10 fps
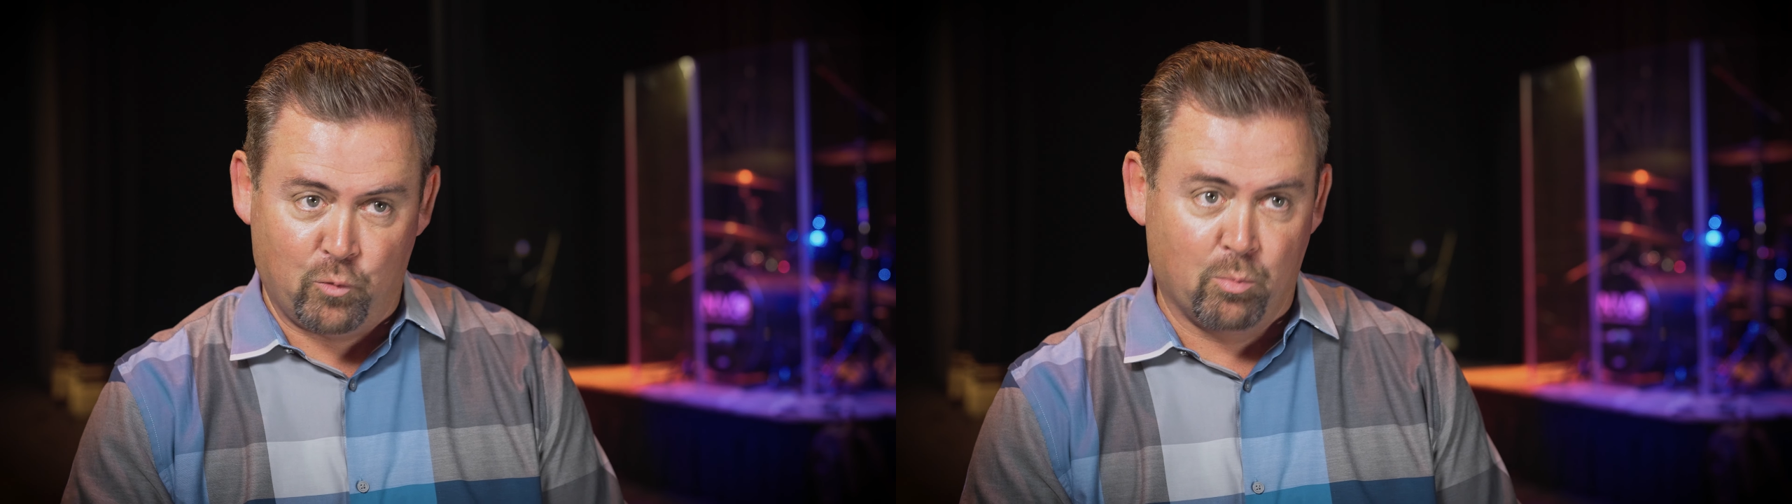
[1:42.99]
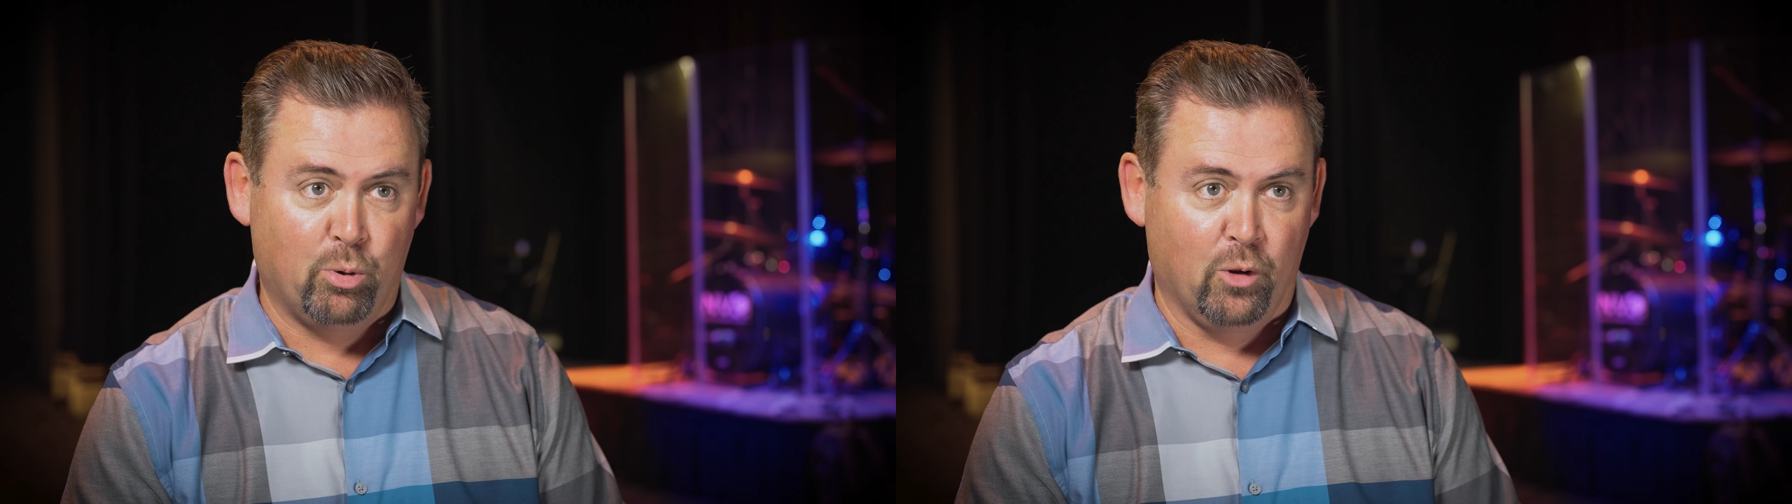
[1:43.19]
we
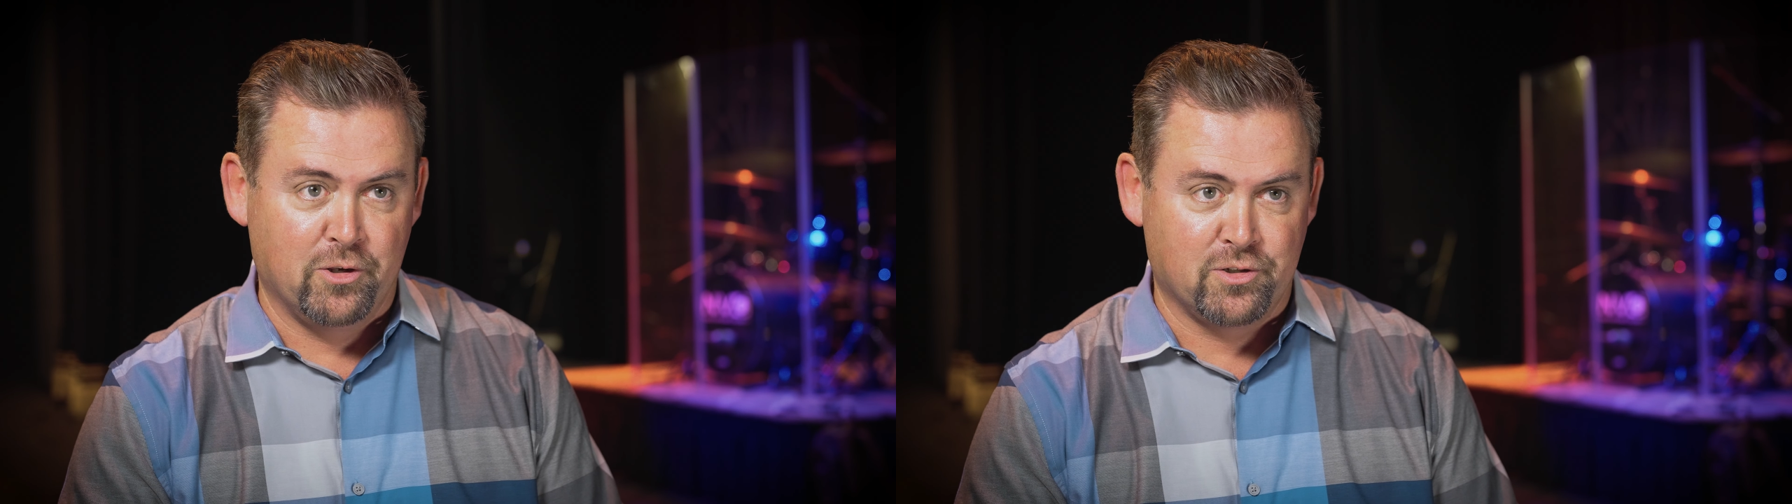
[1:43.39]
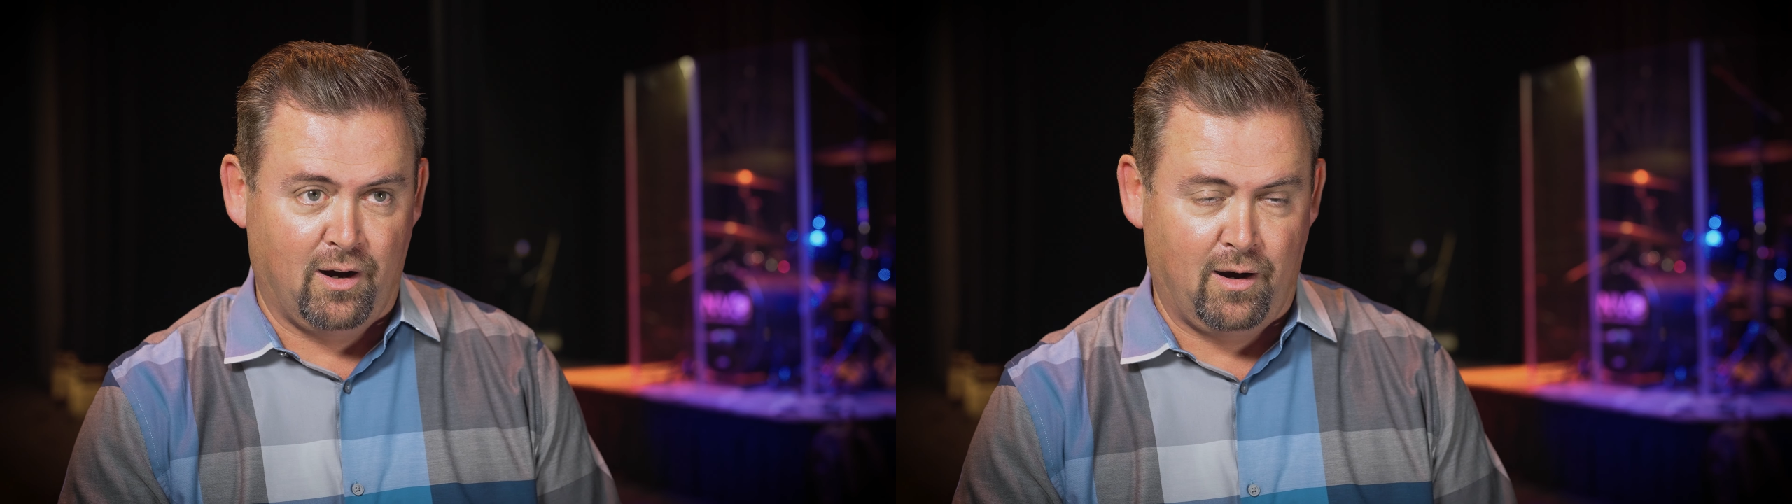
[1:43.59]
can pull
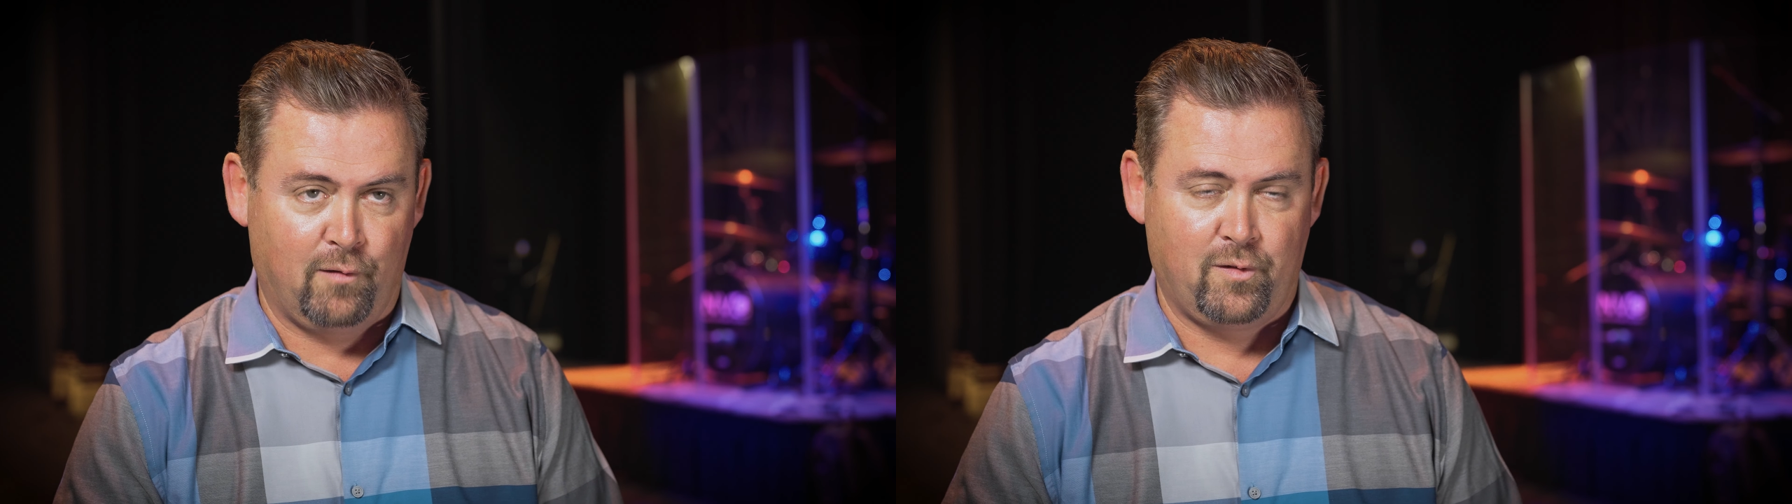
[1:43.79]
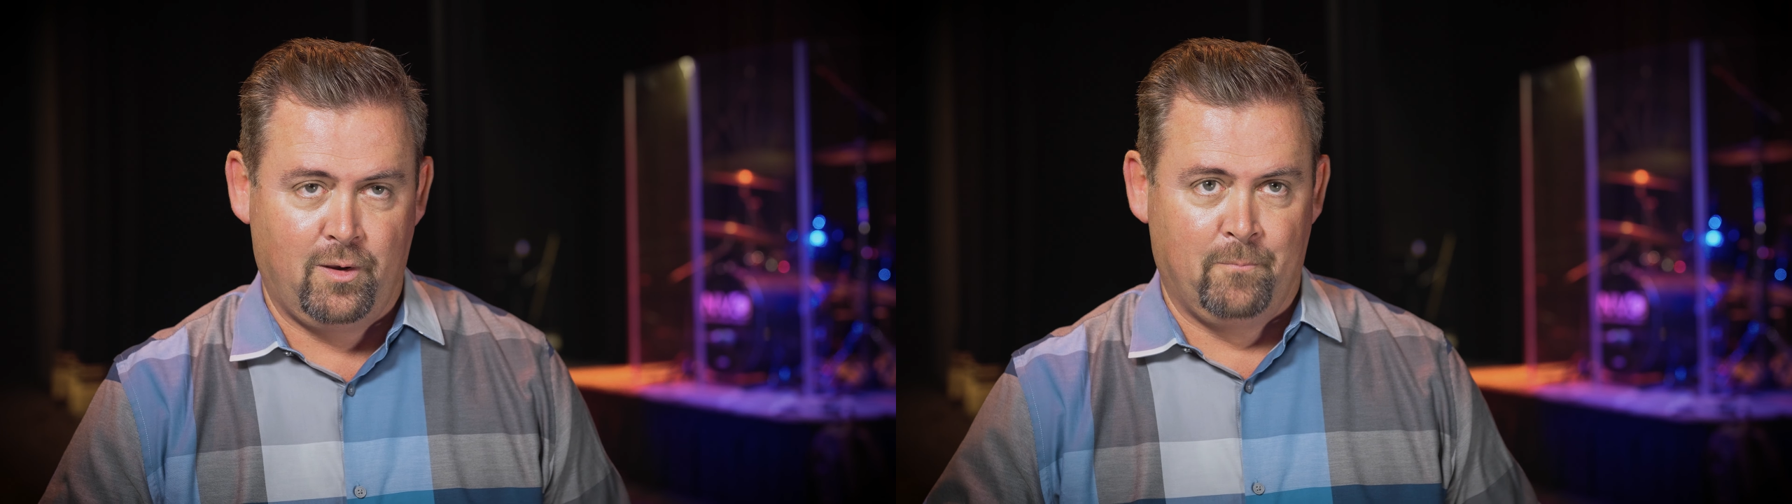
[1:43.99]
this
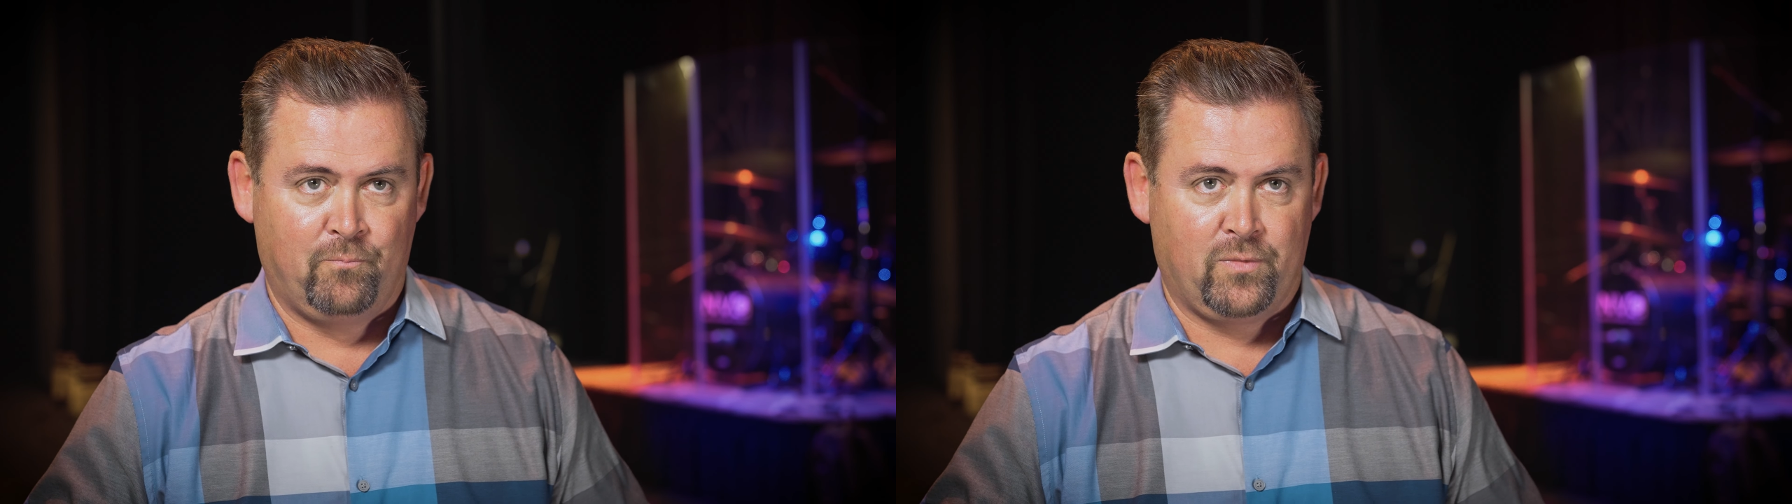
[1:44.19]
off.